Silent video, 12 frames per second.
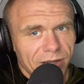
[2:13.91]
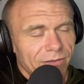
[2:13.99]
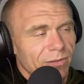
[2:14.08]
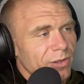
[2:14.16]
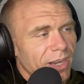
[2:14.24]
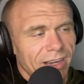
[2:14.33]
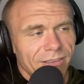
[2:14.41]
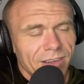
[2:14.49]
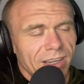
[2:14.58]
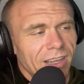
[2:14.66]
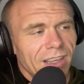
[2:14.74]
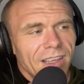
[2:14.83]
If
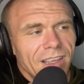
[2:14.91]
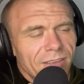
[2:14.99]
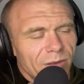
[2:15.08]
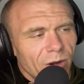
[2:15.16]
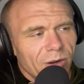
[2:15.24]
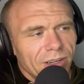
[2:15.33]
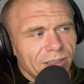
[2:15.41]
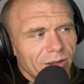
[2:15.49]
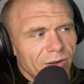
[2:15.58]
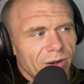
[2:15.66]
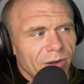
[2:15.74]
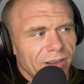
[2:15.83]
you already
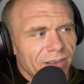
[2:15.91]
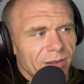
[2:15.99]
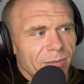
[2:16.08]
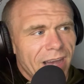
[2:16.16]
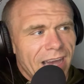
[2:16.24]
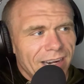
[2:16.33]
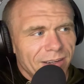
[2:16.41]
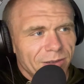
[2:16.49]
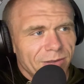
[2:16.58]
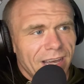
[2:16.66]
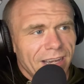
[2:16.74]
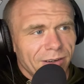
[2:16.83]
don't know anything about how to
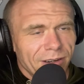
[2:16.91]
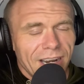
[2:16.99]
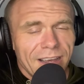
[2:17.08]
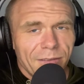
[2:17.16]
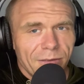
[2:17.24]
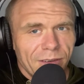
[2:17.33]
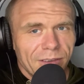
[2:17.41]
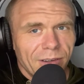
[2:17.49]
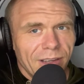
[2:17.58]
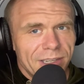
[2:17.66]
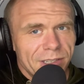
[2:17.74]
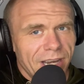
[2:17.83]
do that, you're going to have a fun
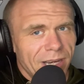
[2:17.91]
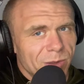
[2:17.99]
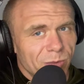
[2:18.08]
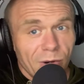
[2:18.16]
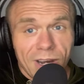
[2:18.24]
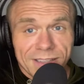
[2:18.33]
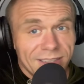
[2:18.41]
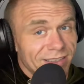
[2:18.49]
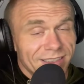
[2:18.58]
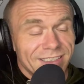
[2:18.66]
little education process.